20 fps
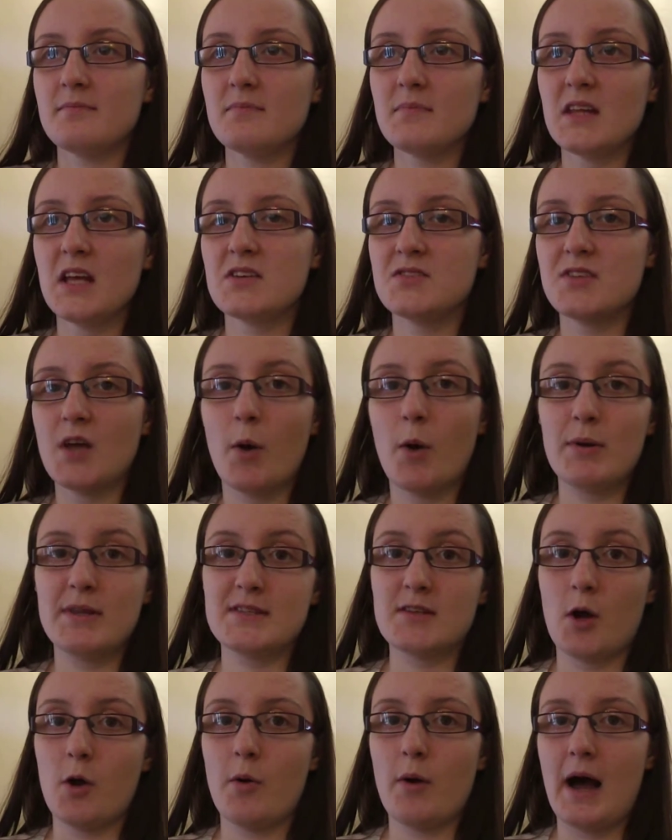
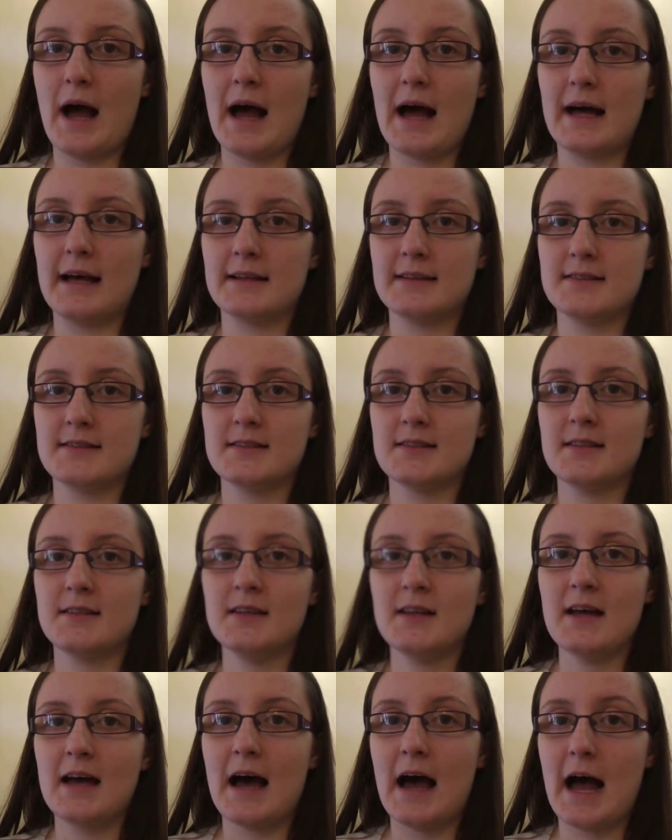so-and-so has
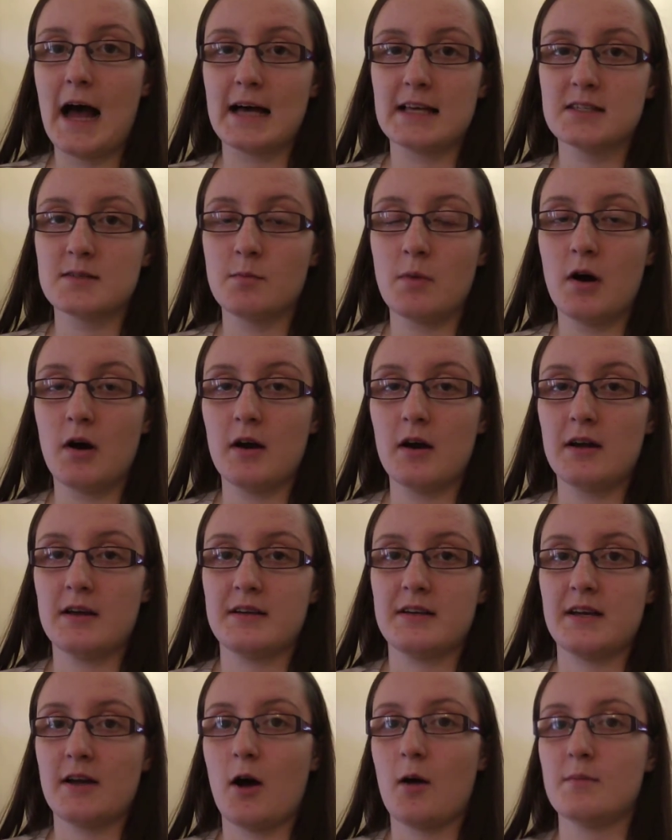asthma,
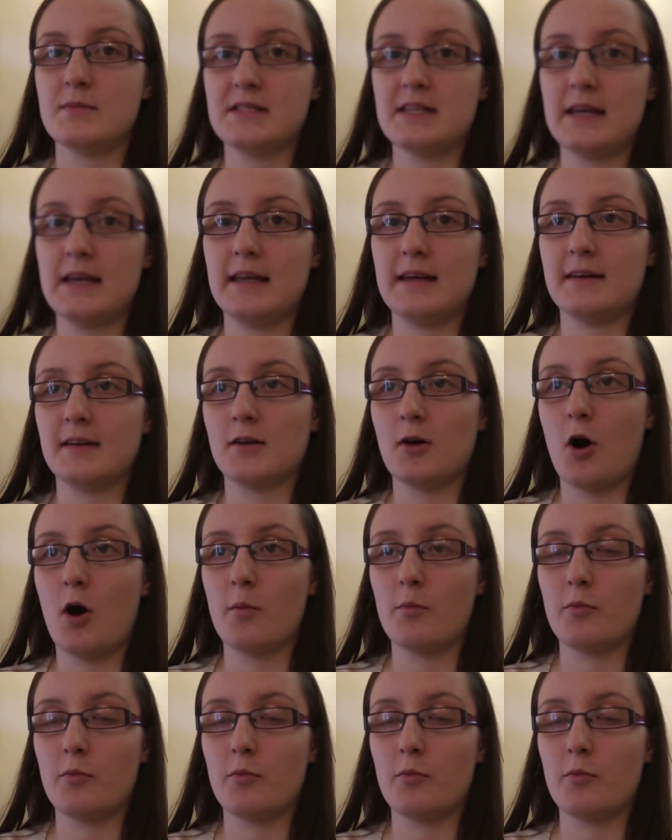comes in, can't